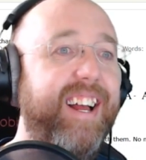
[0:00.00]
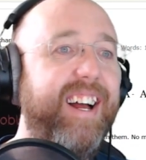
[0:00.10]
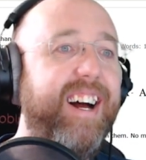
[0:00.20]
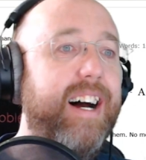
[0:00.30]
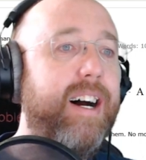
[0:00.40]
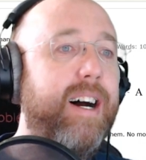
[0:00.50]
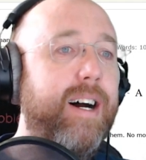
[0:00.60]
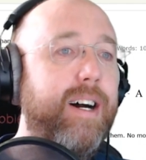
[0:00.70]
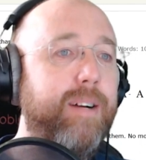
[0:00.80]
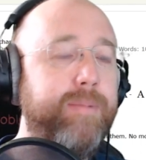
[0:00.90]

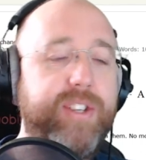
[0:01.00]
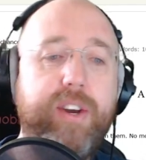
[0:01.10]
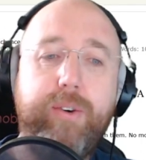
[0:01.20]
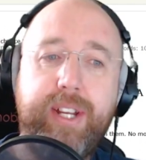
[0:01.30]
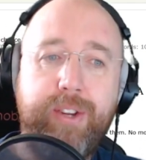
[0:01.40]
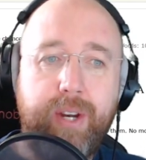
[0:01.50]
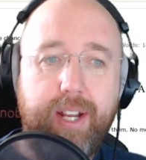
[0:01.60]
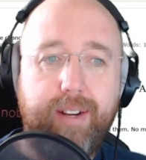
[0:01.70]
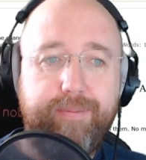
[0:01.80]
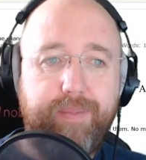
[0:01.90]
Ah, I'm so into
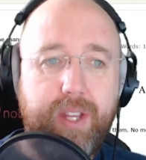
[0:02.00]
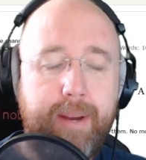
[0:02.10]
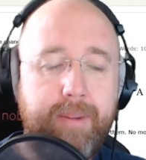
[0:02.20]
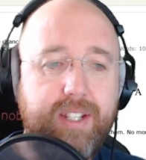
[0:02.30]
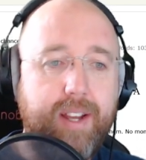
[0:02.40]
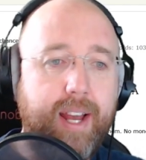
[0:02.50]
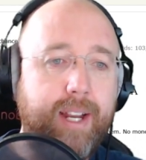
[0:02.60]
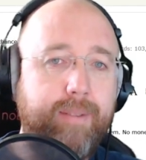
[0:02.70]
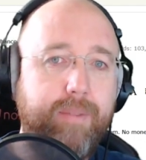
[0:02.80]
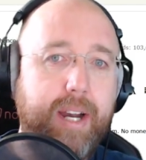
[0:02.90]
it. I'm excited.